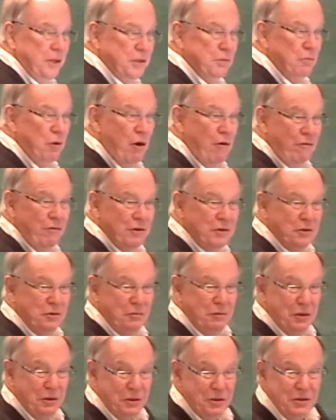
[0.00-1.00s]
this
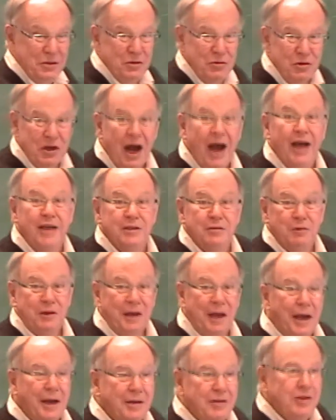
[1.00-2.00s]
morphism, you guys will
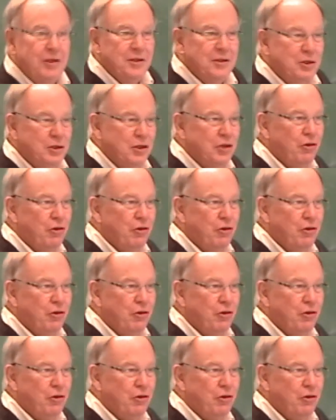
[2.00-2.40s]
like this,